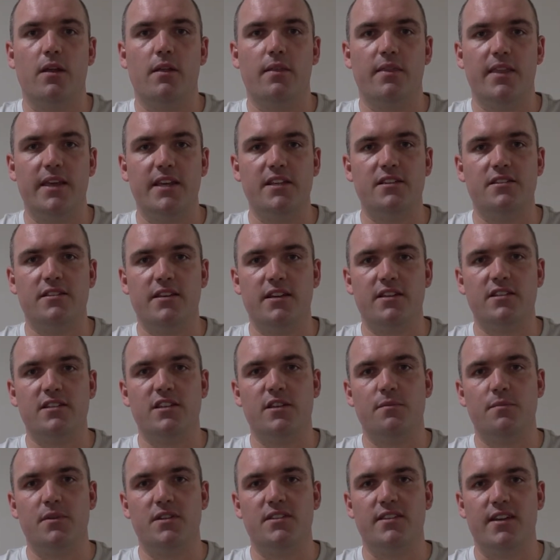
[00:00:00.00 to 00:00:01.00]
These tests
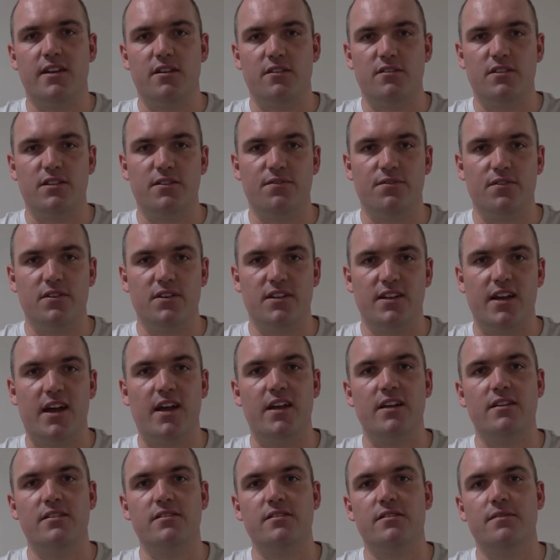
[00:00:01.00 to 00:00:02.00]
can be sat on different
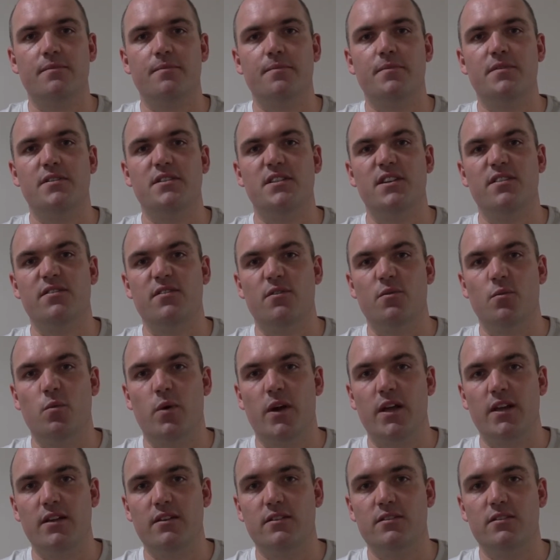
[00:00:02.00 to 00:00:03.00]
days, different
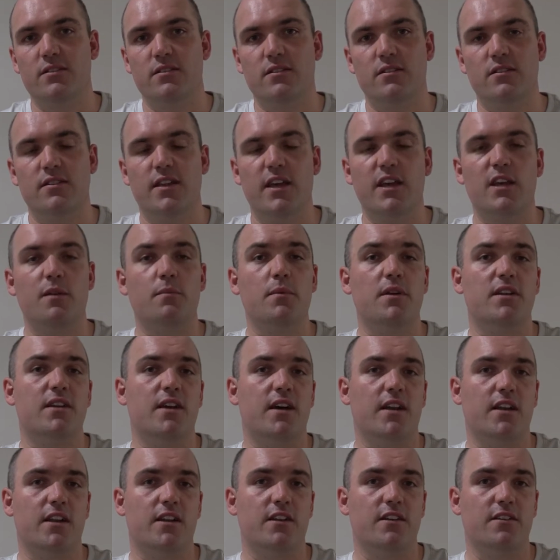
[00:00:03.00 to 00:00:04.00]
weeks, they can be
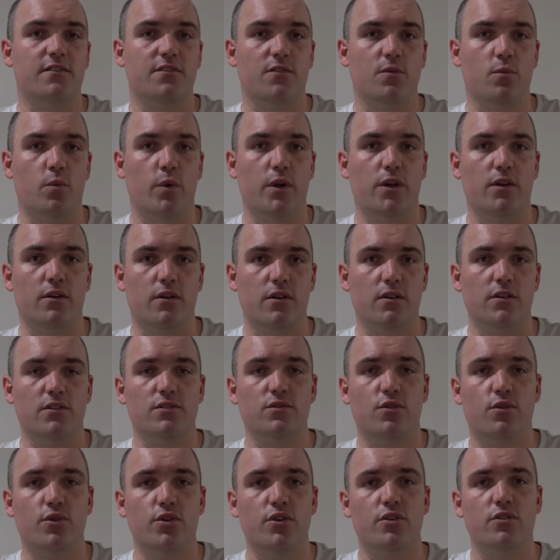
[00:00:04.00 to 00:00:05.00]
done in different
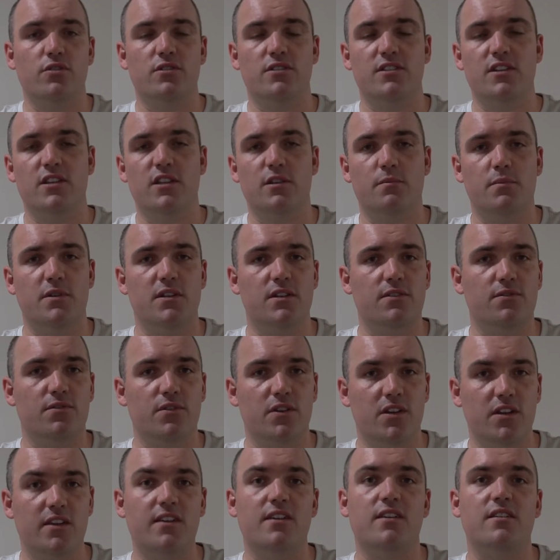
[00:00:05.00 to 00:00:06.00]
windows, or you could sit them in
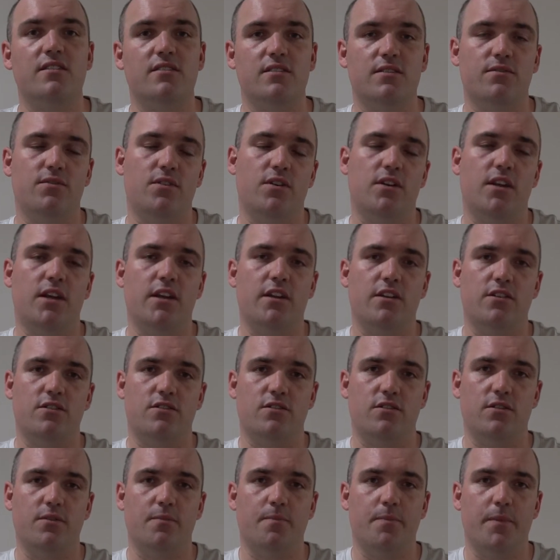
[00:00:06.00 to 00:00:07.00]
different years if you needed
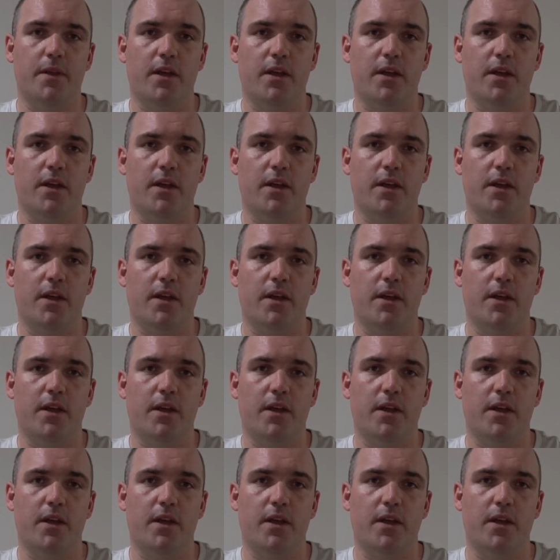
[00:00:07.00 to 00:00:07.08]
to.